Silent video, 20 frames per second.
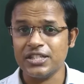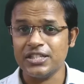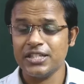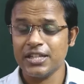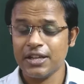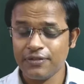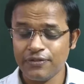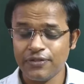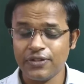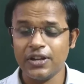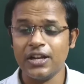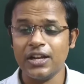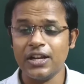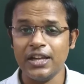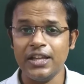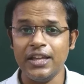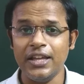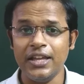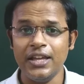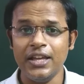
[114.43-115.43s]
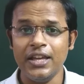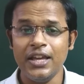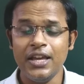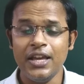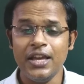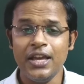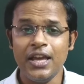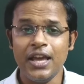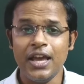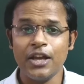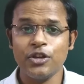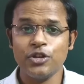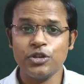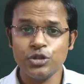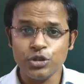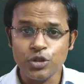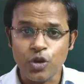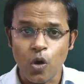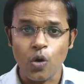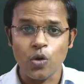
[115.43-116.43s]
Definitely a
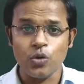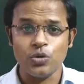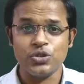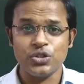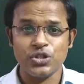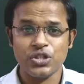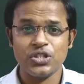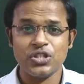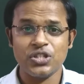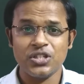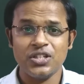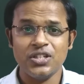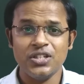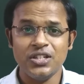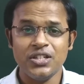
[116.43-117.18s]
kudos